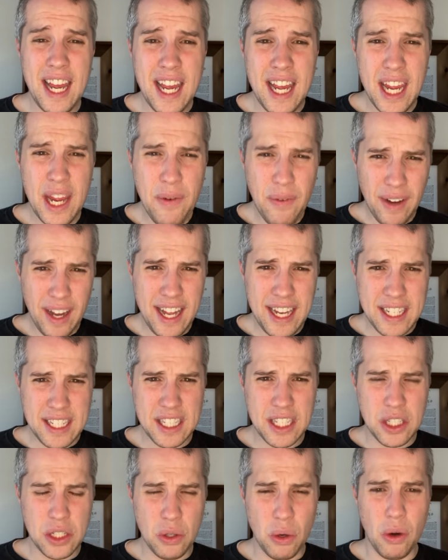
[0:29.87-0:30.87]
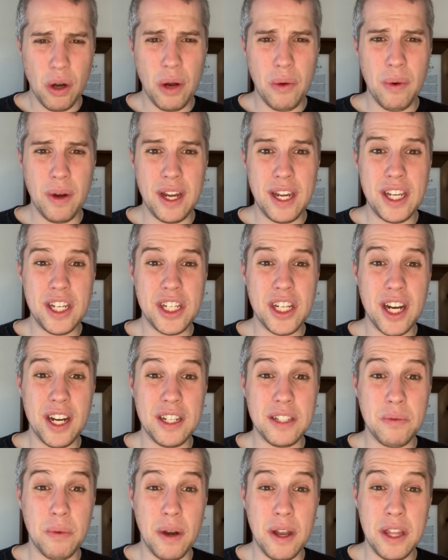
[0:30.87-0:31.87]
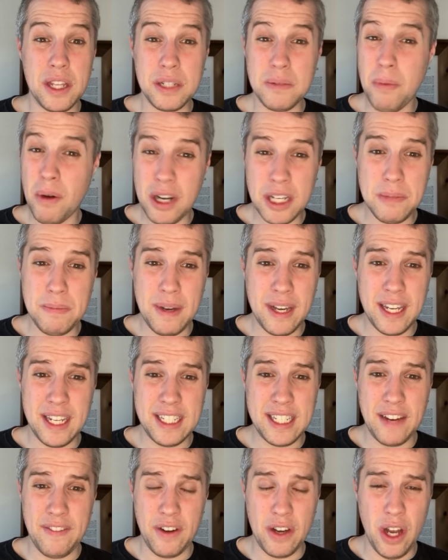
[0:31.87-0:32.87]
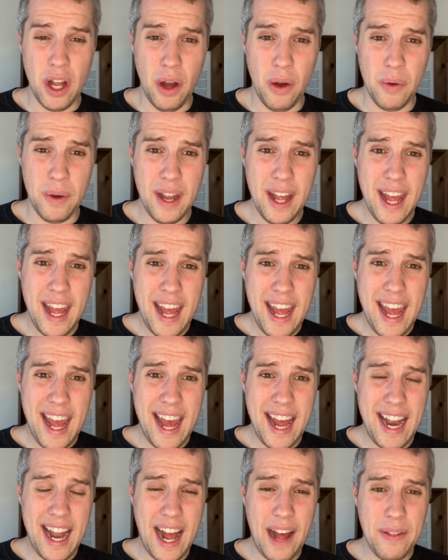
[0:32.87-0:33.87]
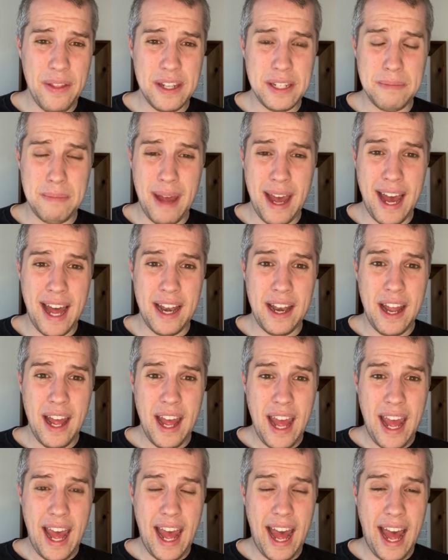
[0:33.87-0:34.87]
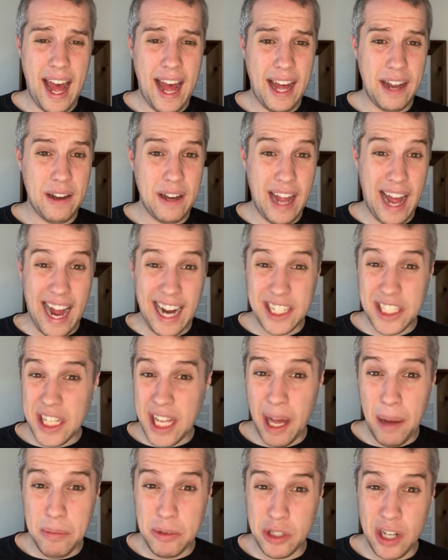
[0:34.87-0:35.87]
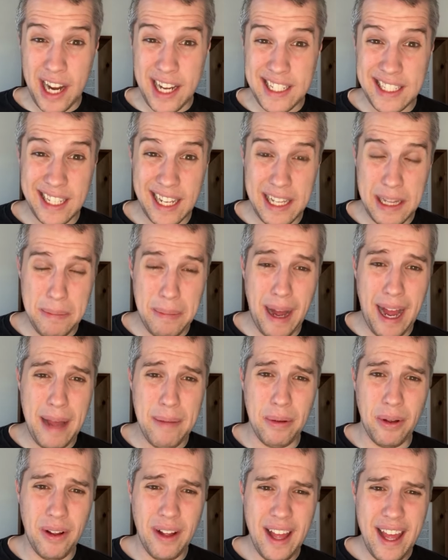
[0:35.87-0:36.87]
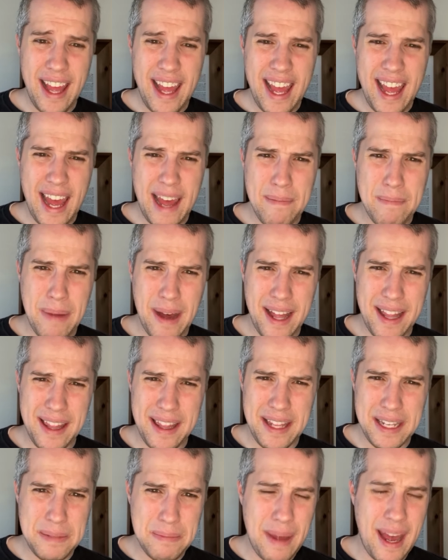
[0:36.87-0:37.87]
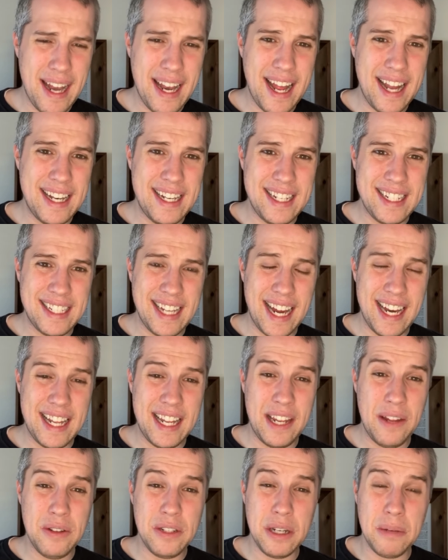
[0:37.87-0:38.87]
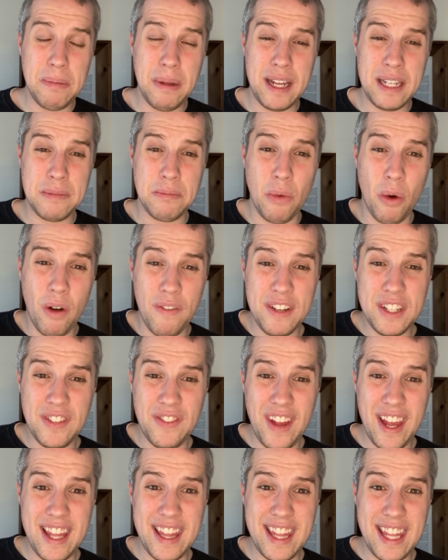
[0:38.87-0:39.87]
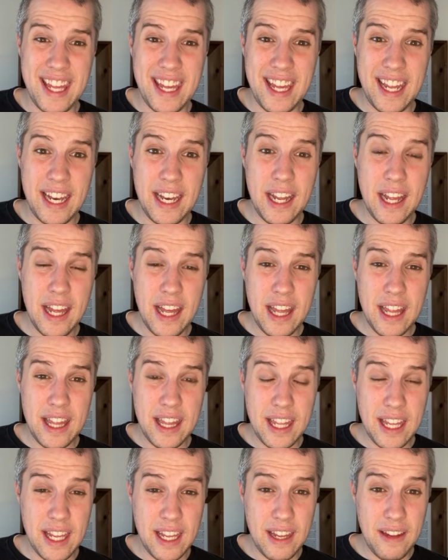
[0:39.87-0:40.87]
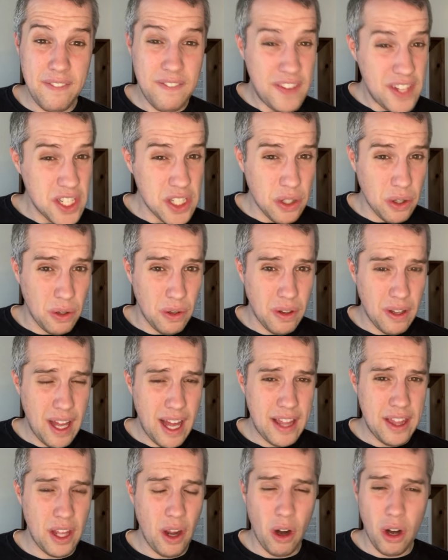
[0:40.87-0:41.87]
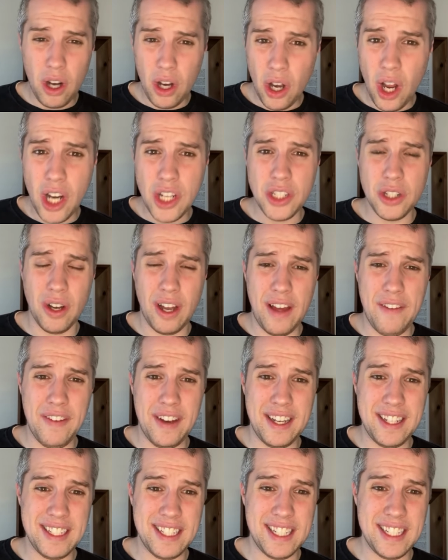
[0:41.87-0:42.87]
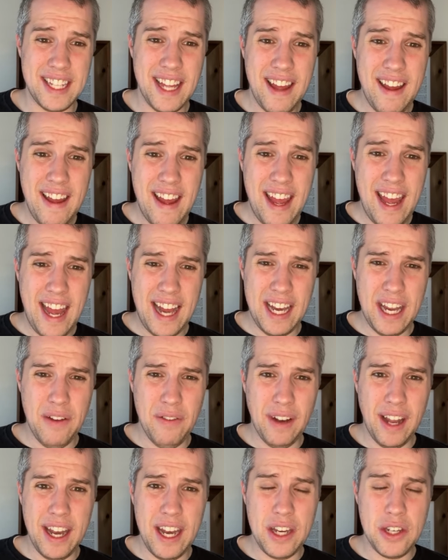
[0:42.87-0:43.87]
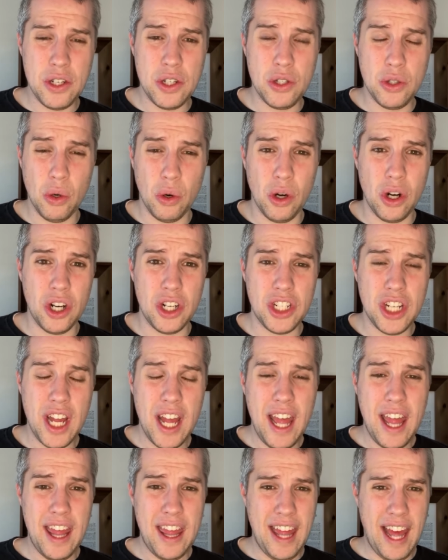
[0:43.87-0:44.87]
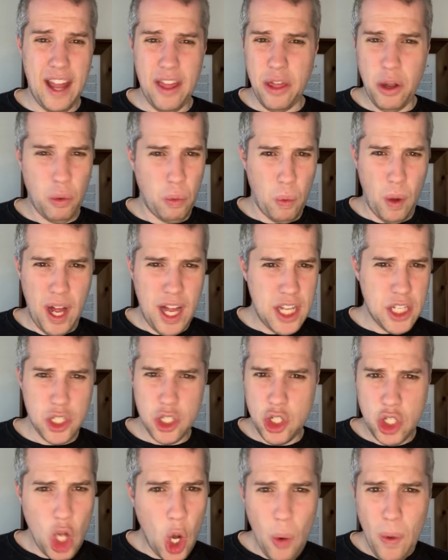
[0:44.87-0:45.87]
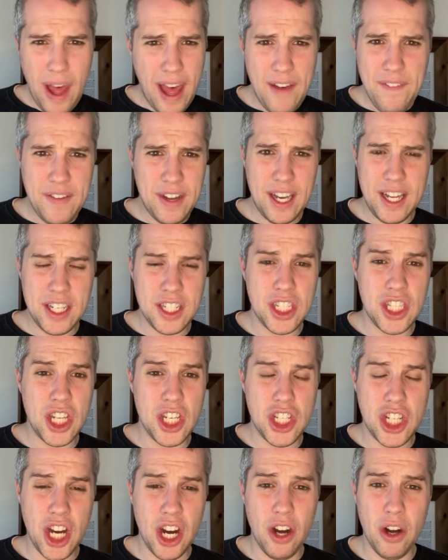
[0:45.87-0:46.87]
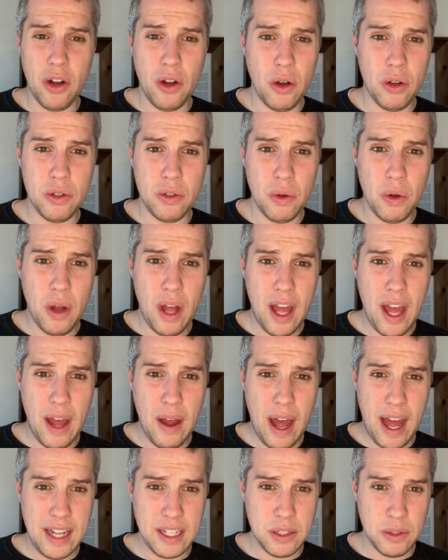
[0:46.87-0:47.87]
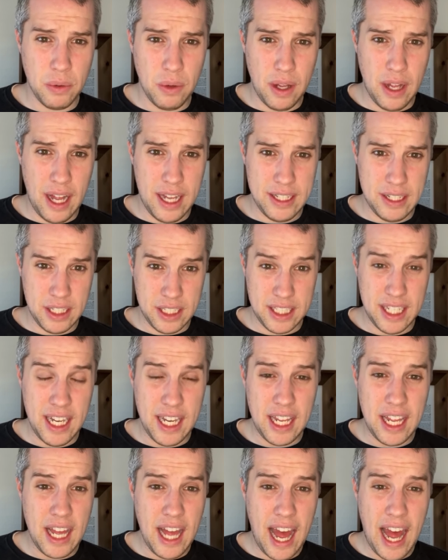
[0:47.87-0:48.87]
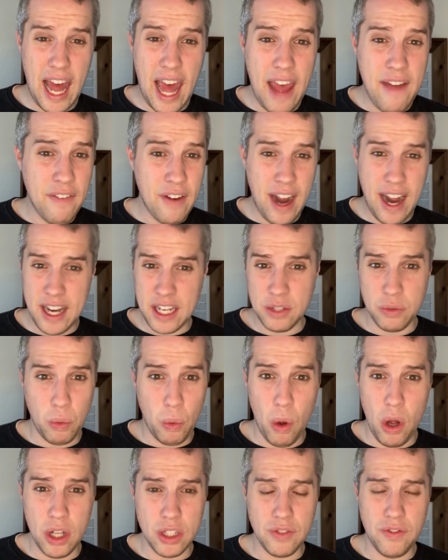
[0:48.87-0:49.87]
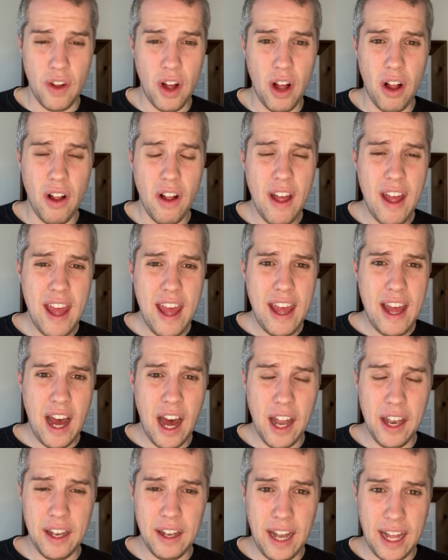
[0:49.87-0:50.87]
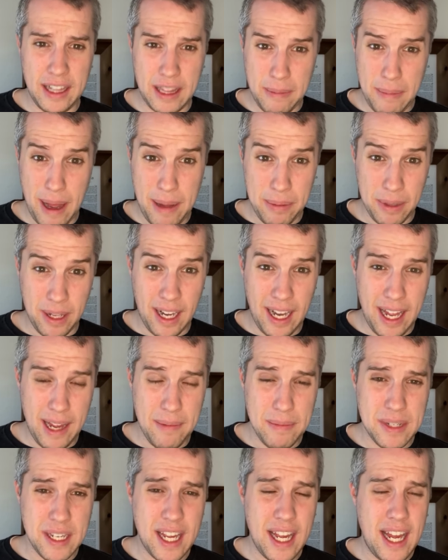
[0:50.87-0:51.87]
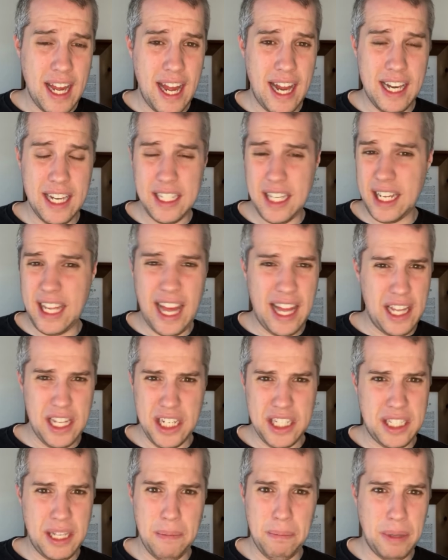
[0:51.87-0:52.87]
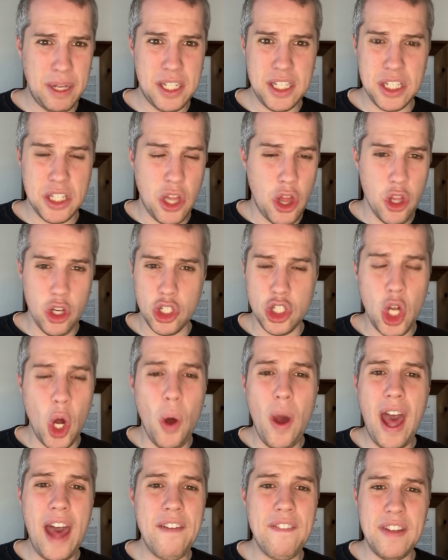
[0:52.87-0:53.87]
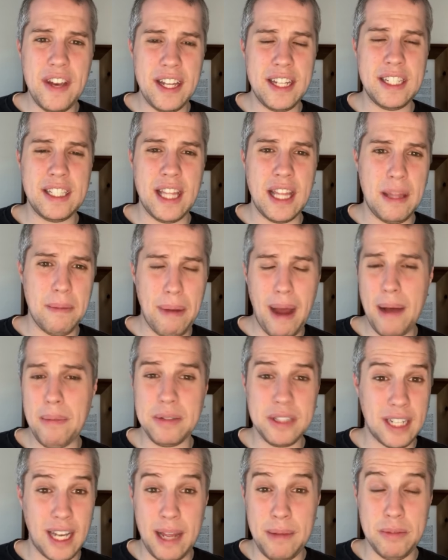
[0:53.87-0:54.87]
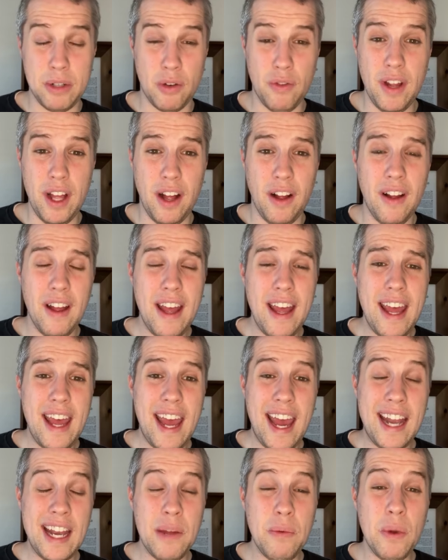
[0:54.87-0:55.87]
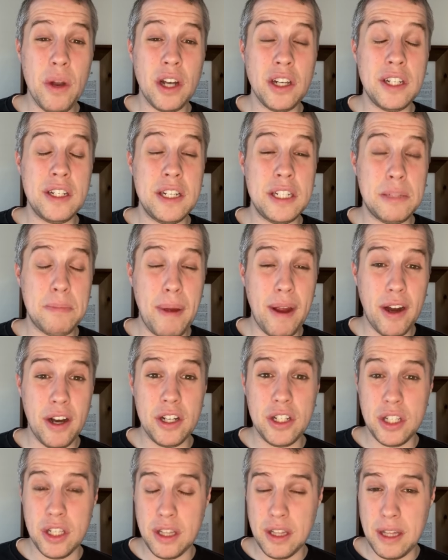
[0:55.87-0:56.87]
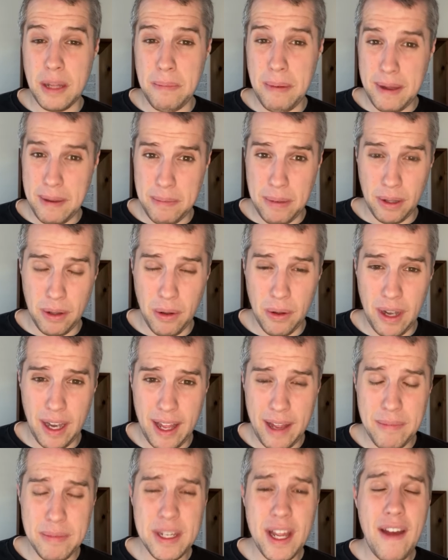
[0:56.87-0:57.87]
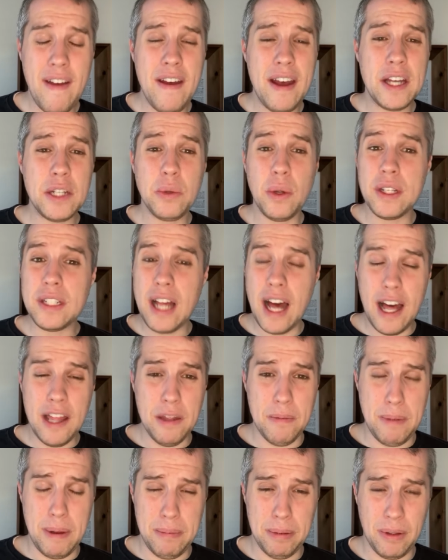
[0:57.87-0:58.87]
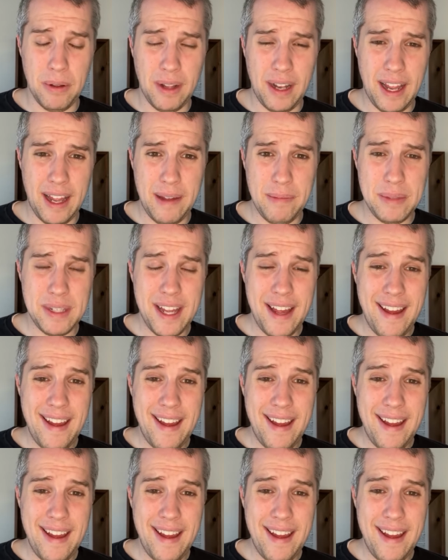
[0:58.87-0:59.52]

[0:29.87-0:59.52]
He relates this story where he shares one of the smartest men he's ever known, and how this man had actually helped translate the Bible. But this man had decided that he was going to place more of his faith in the physical and the archaeological evidences. And he related to George that there was no evidence that Jericho as a city ever had its walls fall, like the Bible claimed. And he's like, yeah, there's no evidence that the Bible's claims are real. And he went on to disparage the biblical claims as well as other biblical claims.